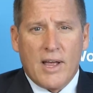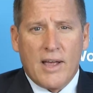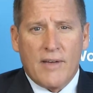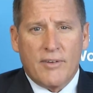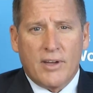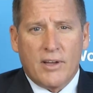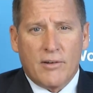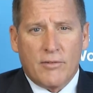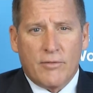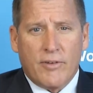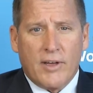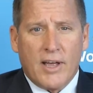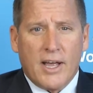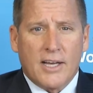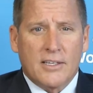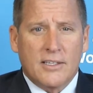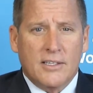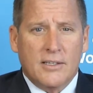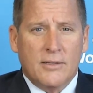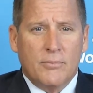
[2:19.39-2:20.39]
having an
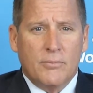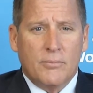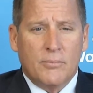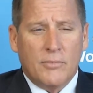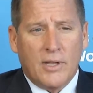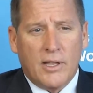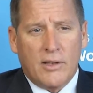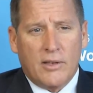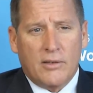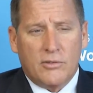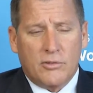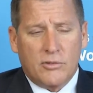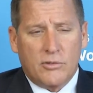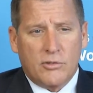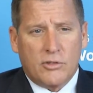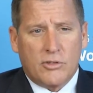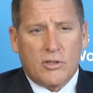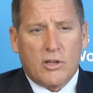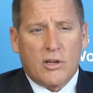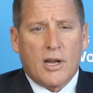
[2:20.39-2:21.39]
effect in
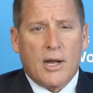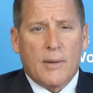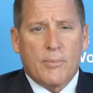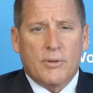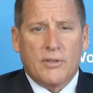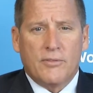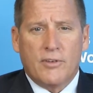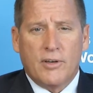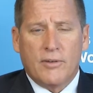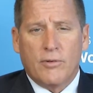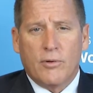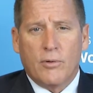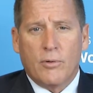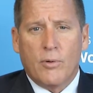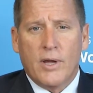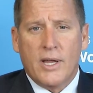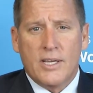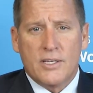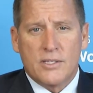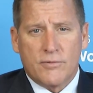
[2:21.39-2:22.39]
a couple of different
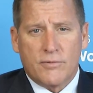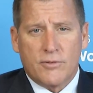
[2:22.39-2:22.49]
ways.